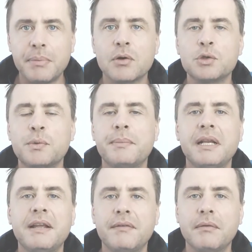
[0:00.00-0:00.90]
because
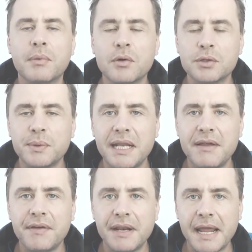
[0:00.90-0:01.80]
we
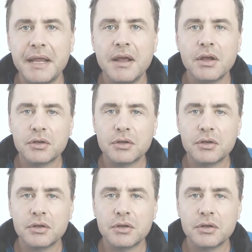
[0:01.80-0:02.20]
live in a